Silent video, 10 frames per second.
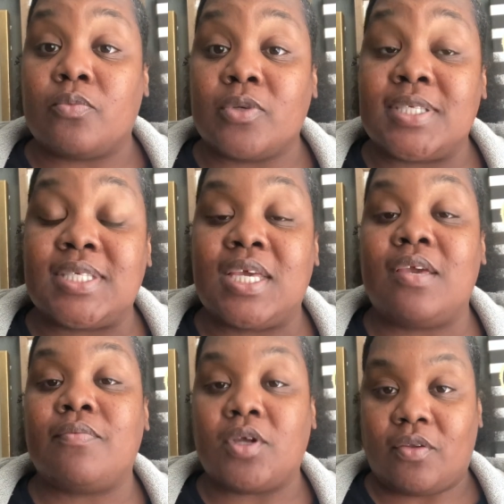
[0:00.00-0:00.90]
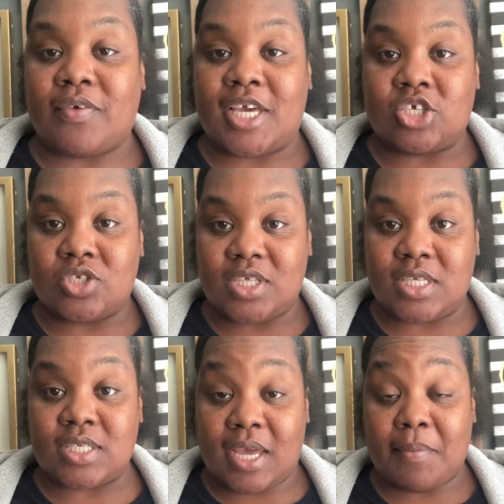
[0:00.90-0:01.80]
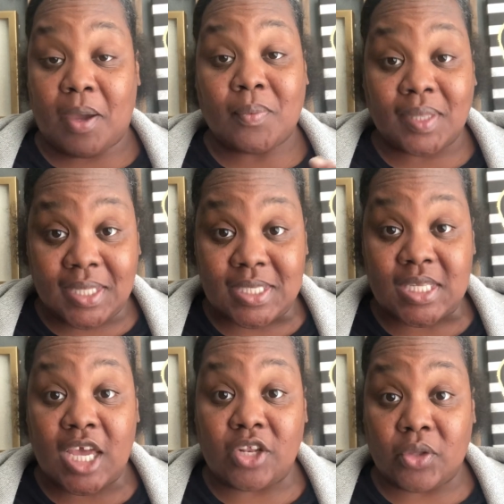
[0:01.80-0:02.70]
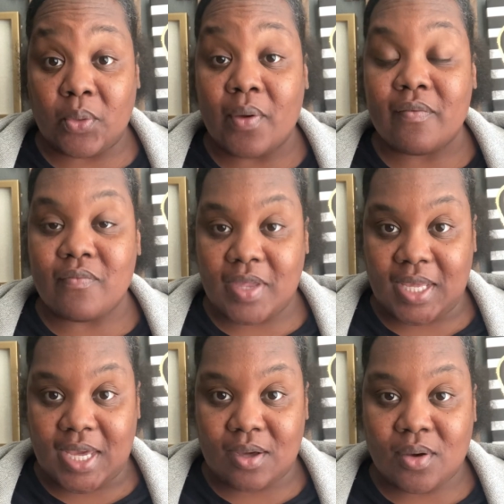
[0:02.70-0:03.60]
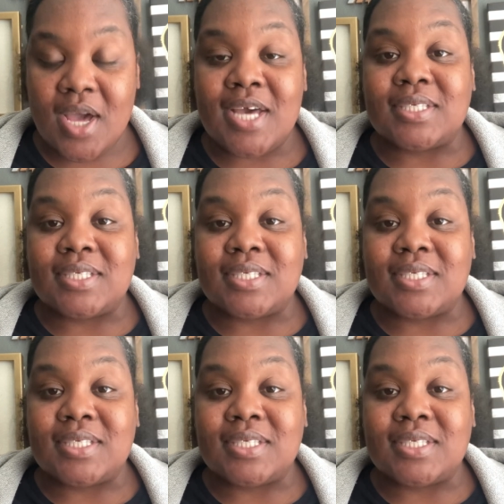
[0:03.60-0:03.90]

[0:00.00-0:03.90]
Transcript: receive notifications each time I release a new video.